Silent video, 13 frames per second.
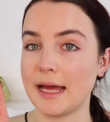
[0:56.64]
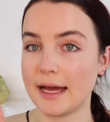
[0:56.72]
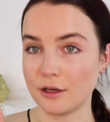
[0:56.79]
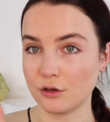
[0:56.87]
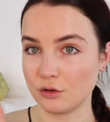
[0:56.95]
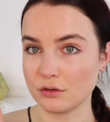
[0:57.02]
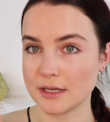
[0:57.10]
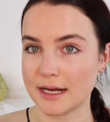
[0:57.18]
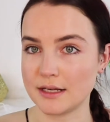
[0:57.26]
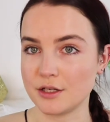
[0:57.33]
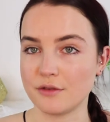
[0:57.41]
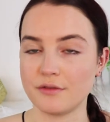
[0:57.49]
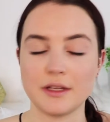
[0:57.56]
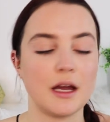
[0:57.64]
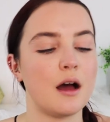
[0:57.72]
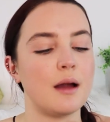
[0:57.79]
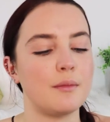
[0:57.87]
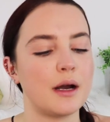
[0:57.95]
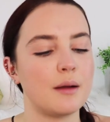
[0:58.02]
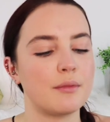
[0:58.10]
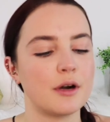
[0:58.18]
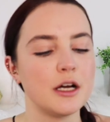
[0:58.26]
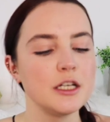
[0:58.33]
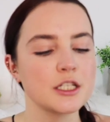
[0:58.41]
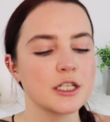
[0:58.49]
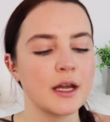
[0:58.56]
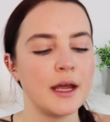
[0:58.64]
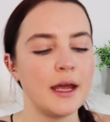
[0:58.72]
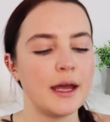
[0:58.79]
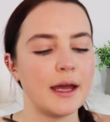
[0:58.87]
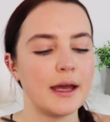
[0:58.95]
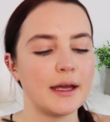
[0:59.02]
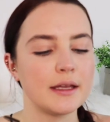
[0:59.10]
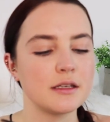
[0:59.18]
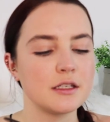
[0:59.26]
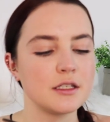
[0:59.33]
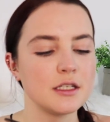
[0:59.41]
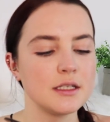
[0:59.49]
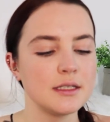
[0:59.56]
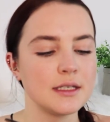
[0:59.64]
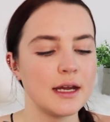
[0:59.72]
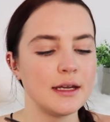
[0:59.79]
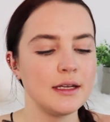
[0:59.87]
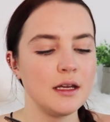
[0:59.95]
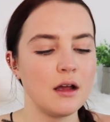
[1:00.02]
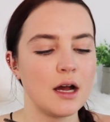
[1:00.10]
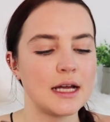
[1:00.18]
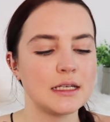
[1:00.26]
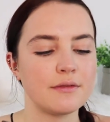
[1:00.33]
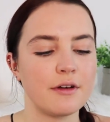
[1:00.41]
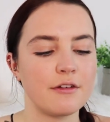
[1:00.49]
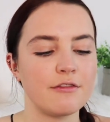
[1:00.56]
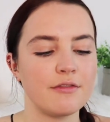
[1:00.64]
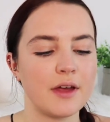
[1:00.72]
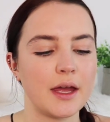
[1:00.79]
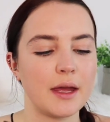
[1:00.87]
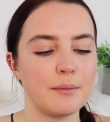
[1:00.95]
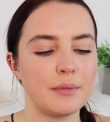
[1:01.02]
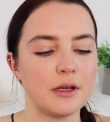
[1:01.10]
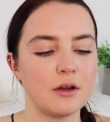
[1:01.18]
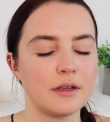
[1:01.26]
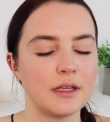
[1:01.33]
angled end of the eyebrow brush, and just taking kind of a fair bit on